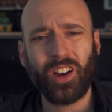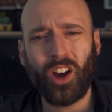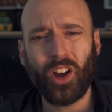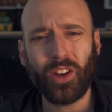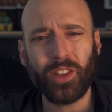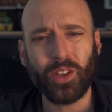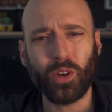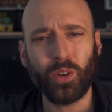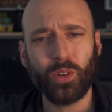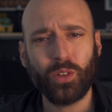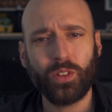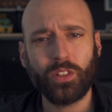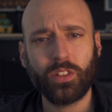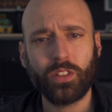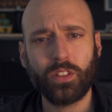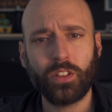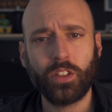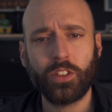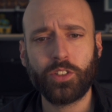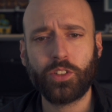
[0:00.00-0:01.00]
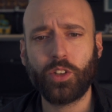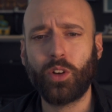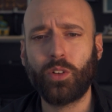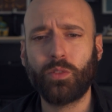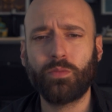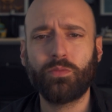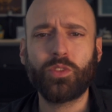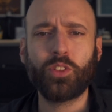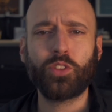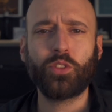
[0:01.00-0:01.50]
Audio.
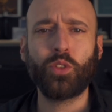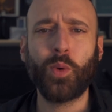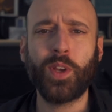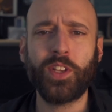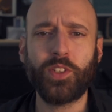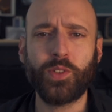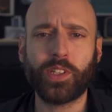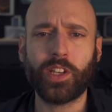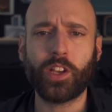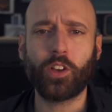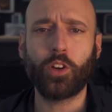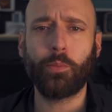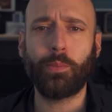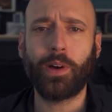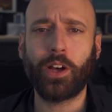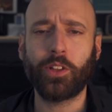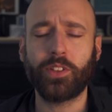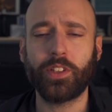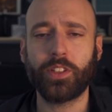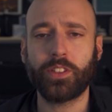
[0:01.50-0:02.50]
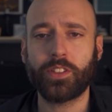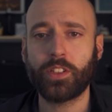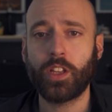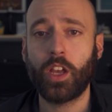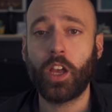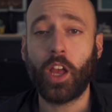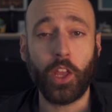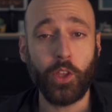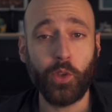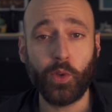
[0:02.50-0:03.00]
So there's 2 ways you can go about this.
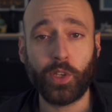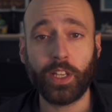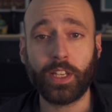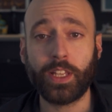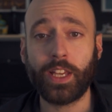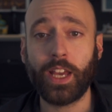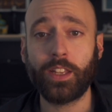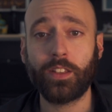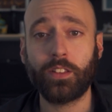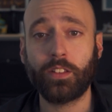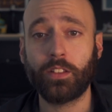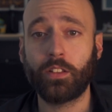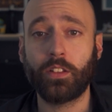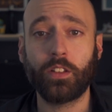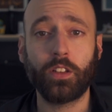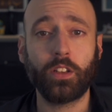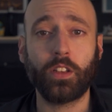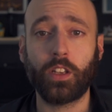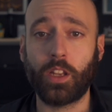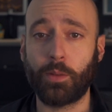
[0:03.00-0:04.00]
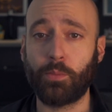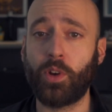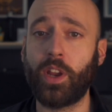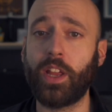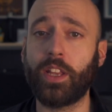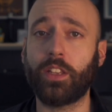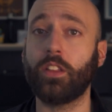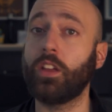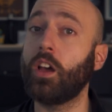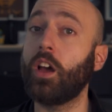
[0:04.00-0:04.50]
You can get number
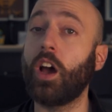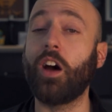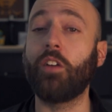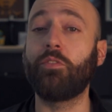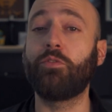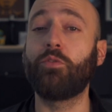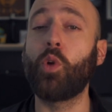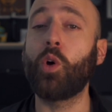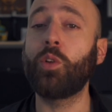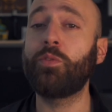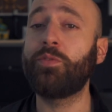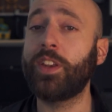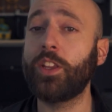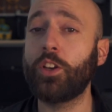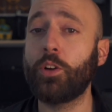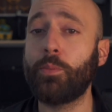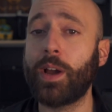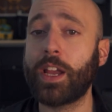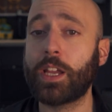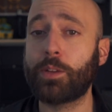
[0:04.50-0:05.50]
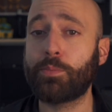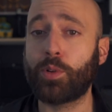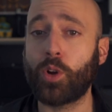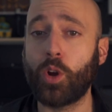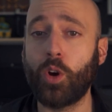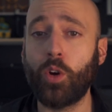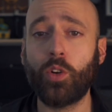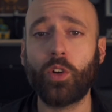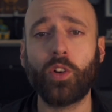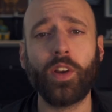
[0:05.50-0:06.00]
8, a Rode VideoMic
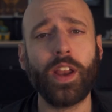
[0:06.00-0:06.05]
Pro